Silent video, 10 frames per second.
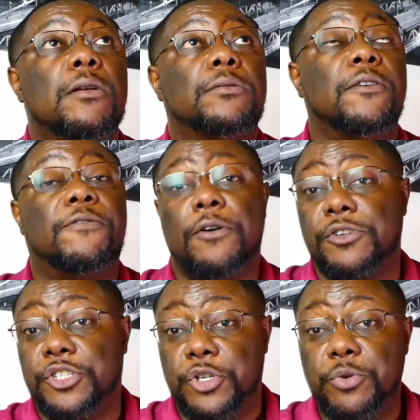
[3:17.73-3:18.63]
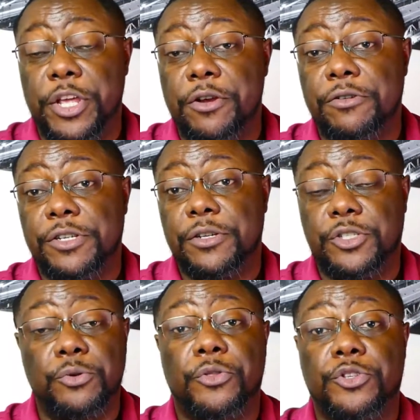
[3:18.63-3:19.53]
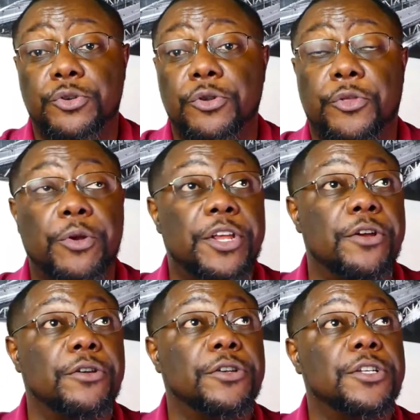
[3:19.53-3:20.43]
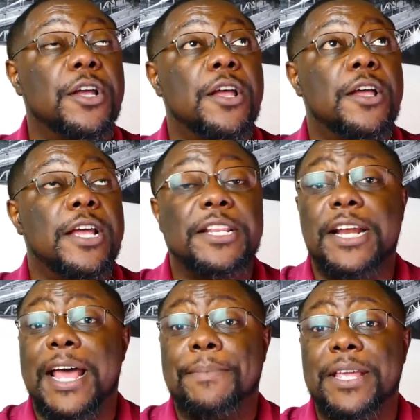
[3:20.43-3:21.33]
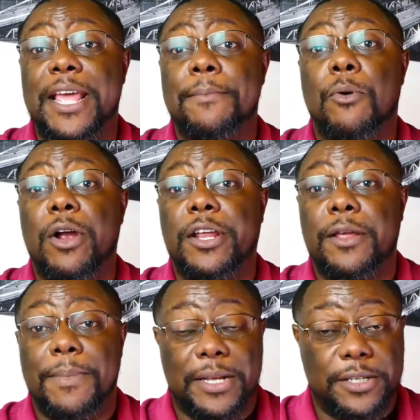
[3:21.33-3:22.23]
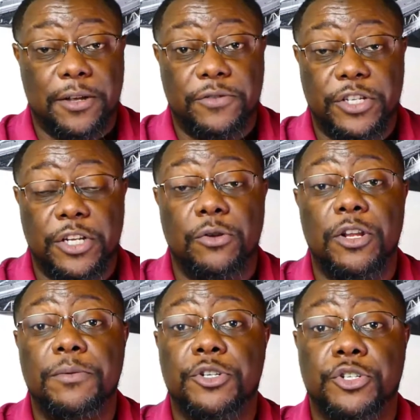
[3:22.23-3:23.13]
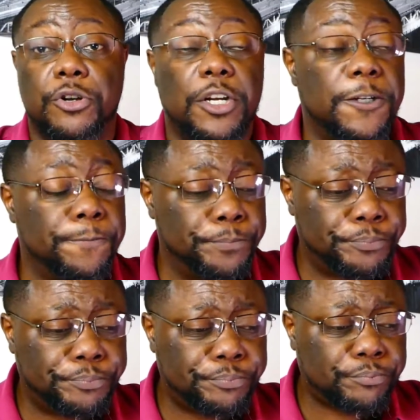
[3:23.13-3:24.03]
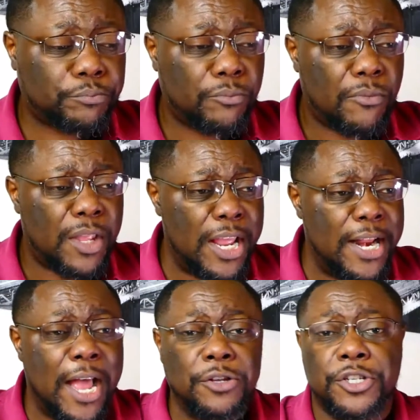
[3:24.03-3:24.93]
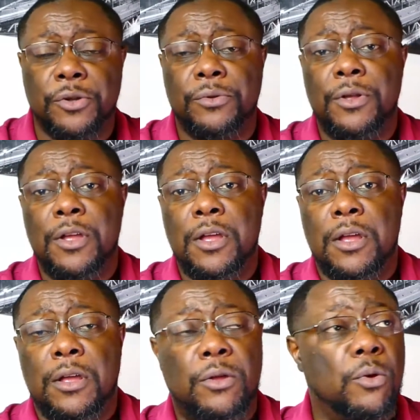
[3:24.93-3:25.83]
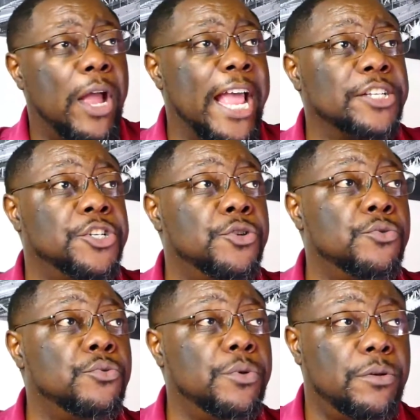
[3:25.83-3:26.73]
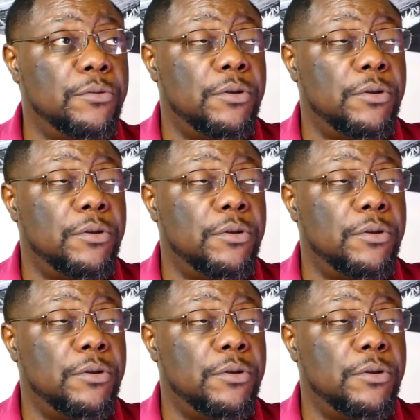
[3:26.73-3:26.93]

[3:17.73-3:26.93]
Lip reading: the first 2 years, two to 3 years. And then I began marketing myself slowly but surely. And also, as you